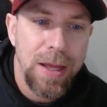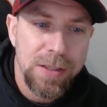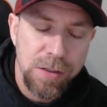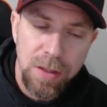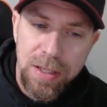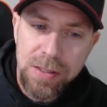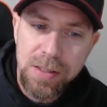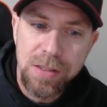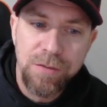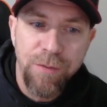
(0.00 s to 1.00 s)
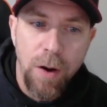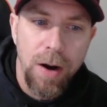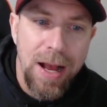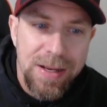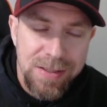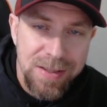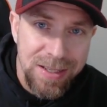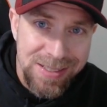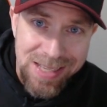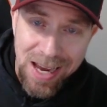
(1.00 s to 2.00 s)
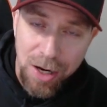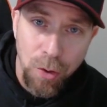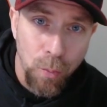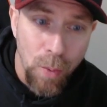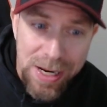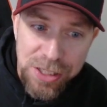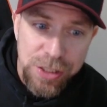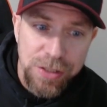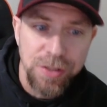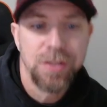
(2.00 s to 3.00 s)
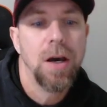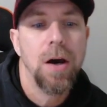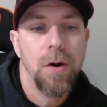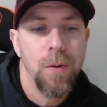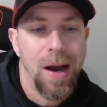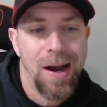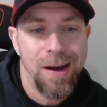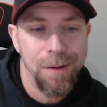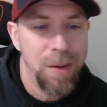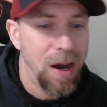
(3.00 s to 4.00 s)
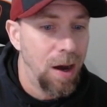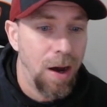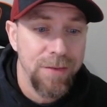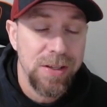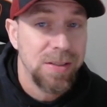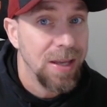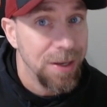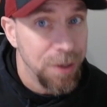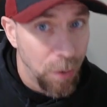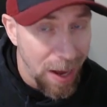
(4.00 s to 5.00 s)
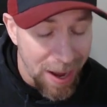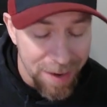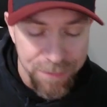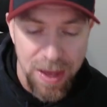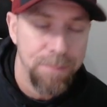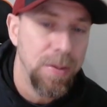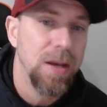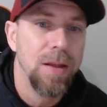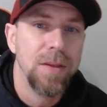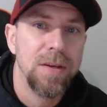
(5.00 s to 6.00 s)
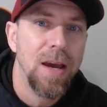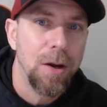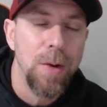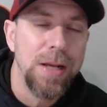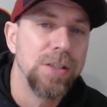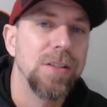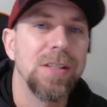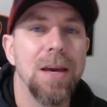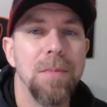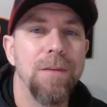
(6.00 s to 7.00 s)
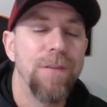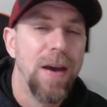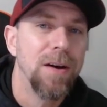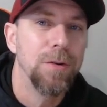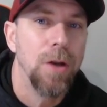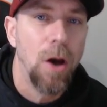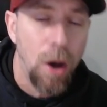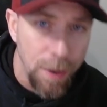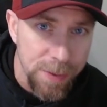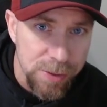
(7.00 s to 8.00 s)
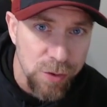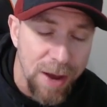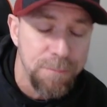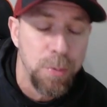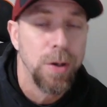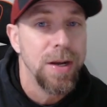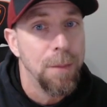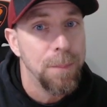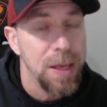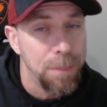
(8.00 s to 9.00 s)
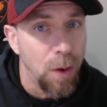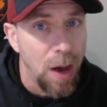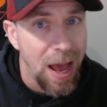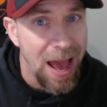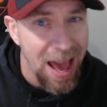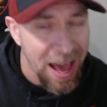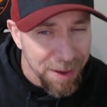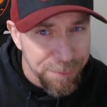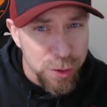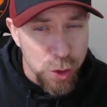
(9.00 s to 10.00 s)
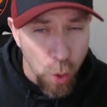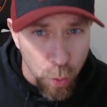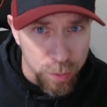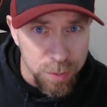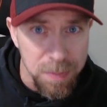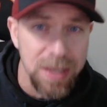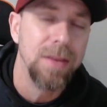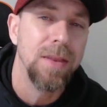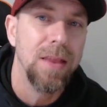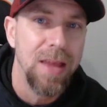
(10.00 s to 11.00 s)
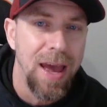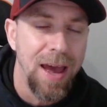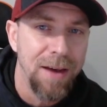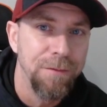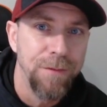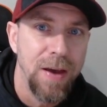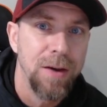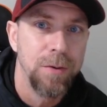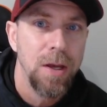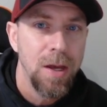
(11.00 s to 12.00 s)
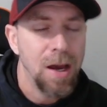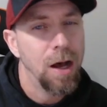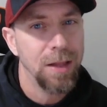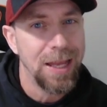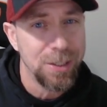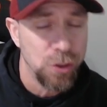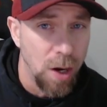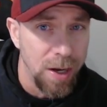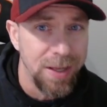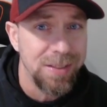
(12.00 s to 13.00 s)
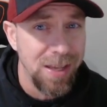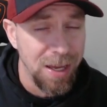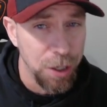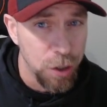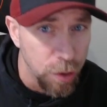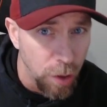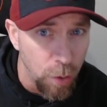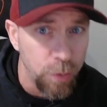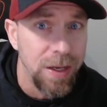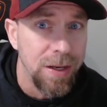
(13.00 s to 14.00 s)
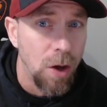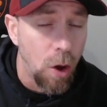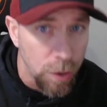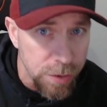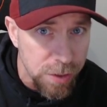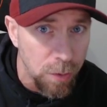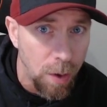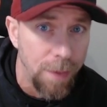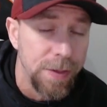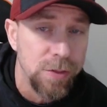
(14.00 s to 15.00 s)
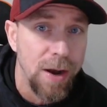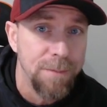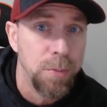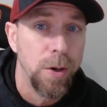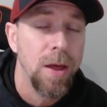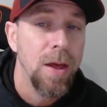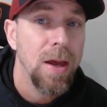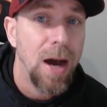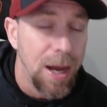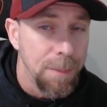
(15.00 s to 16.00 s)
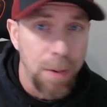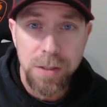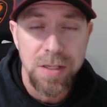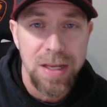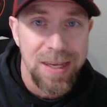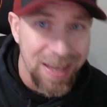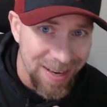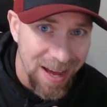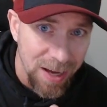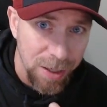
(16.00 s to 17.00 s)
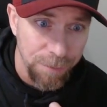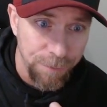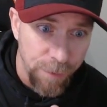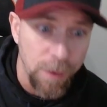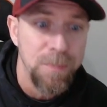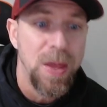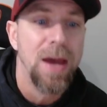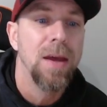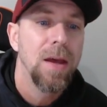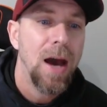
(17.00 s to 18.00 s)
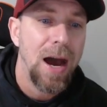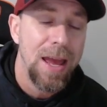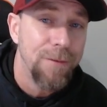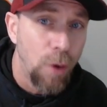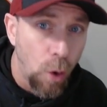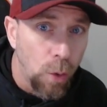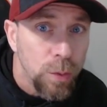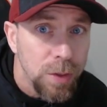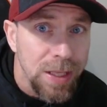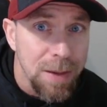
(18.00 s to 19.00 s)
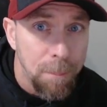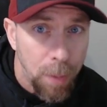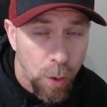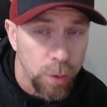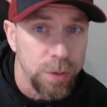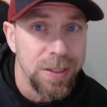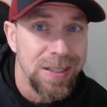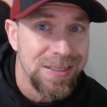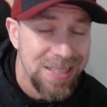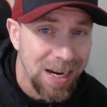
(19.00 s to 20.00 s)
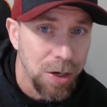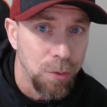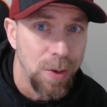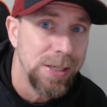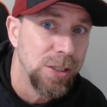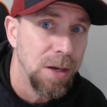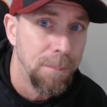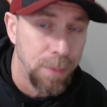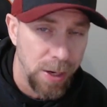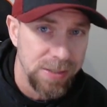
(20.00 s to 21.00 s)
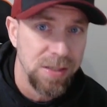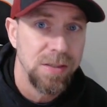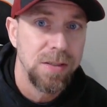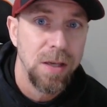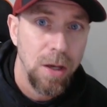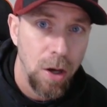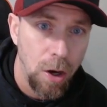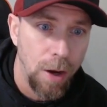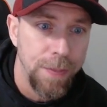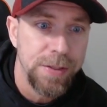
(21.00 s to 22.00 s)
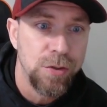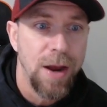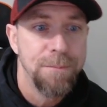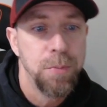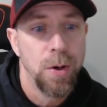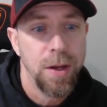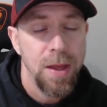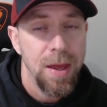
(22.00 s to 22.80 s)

at least as far as the decorations go, obviously I don't have that many. The decorations can be found on the draft board. Now, people have told me that they have found electronics and clothing also on the draft board. I personally cannot confirm that. I have only pulled decoration presents on the draft board,